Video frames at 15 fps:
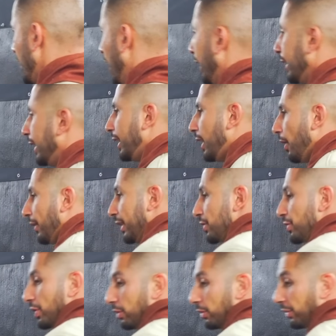And then I want to
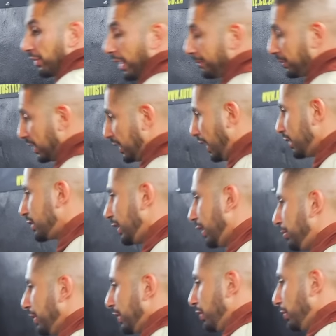show you something else
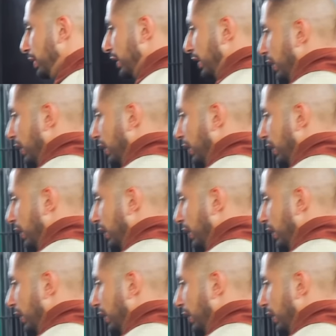that we're doing